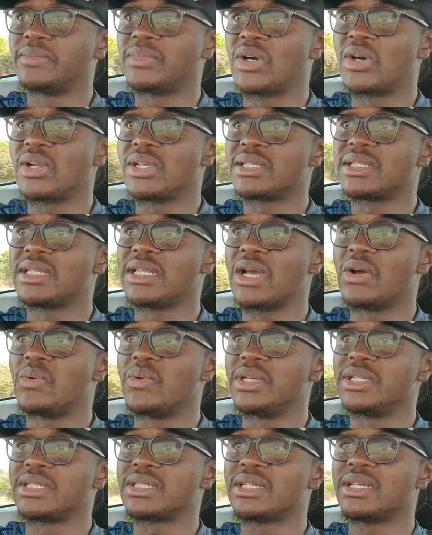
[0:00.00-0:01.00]
Honestly, I
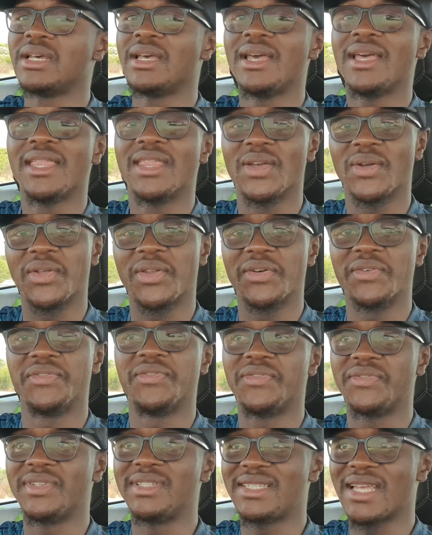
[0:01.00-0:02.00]
wish they could
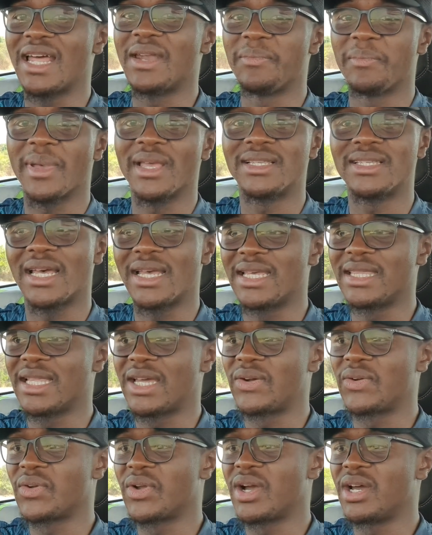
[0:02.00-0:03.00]
have done better in
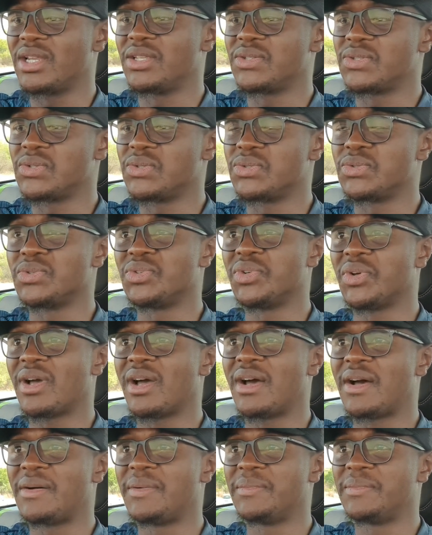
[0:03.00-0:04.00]
that regard.
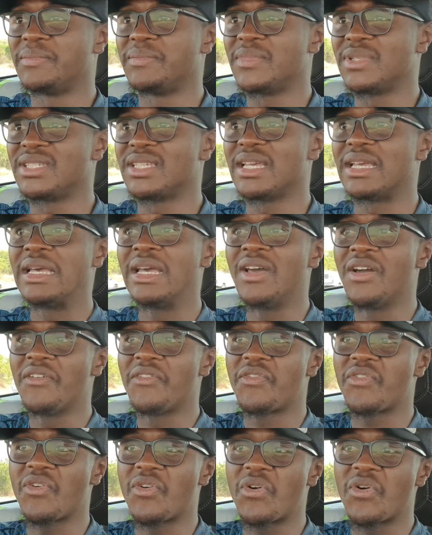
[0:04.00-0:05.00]

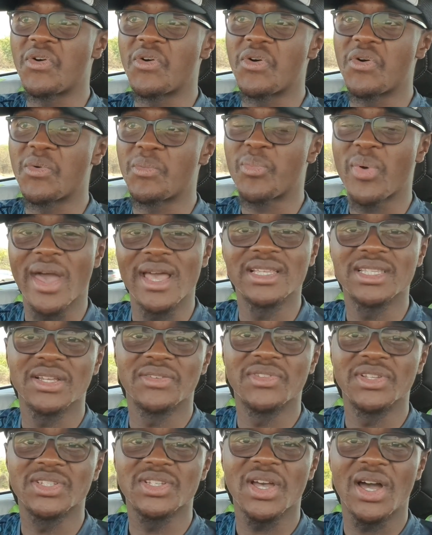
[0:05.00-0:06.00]
ISUZU. For price
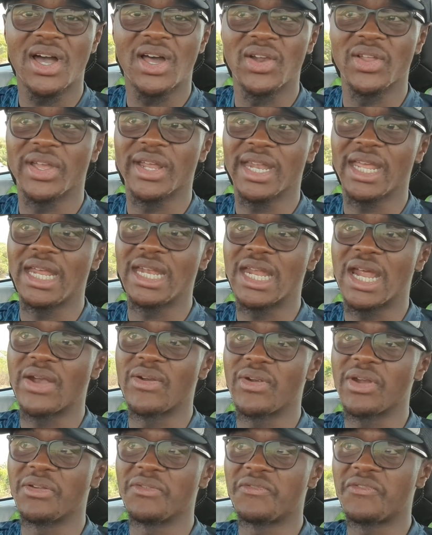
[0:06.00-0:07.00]
of this car, look at
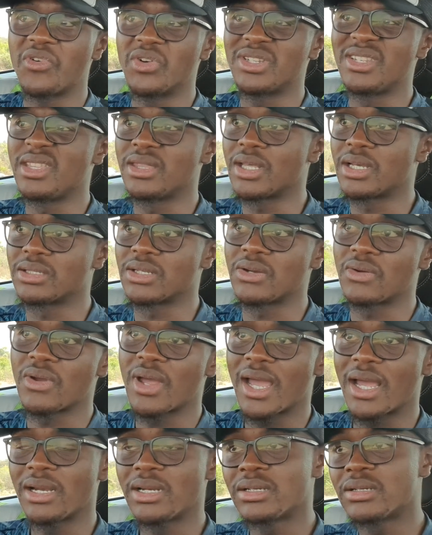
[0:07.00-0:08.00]
814,000
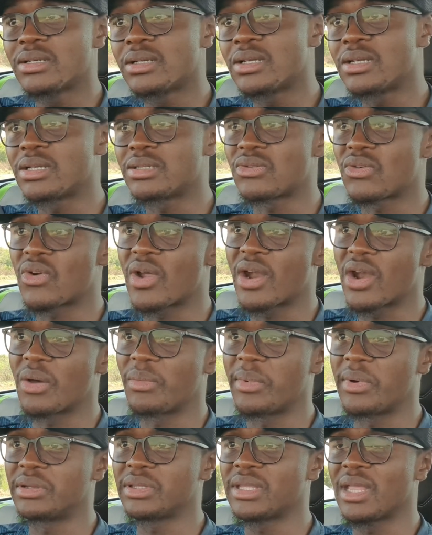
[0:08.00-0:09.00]
rand, round
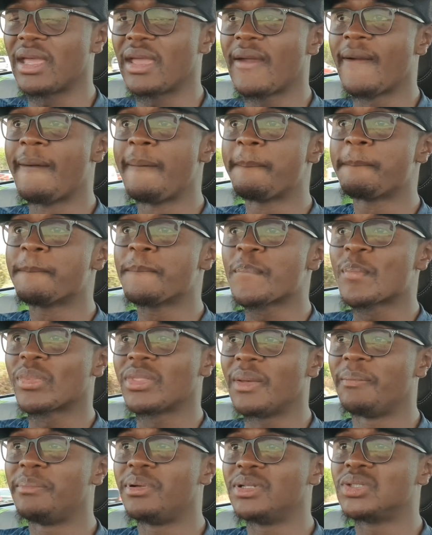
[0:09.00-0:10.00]
about there.
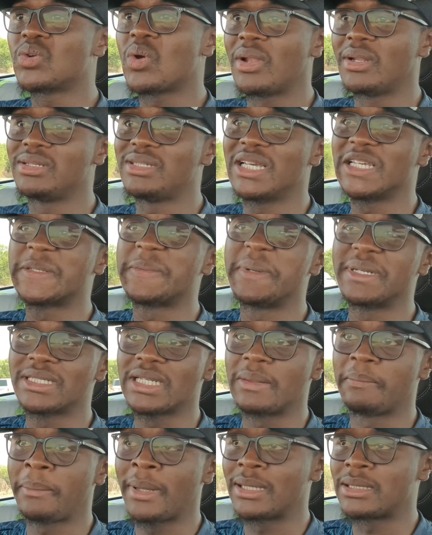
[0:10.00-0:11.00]
The build quality
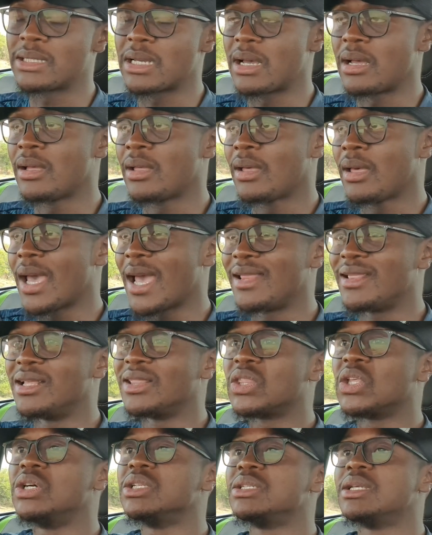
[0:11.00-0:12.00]
expected better. And
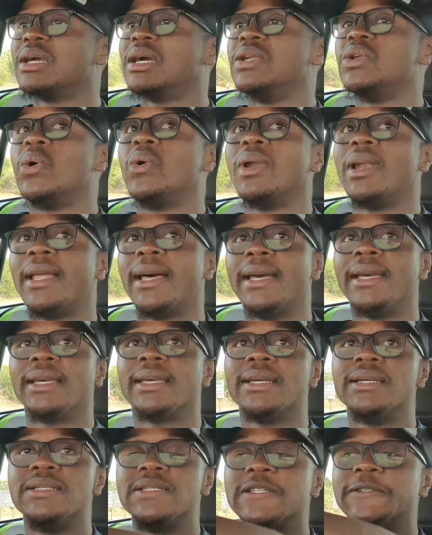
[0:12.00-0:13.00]
the 3rd thing I don't
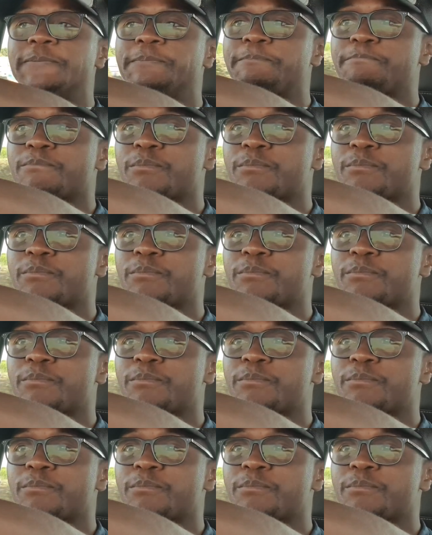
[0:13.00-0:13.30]
like is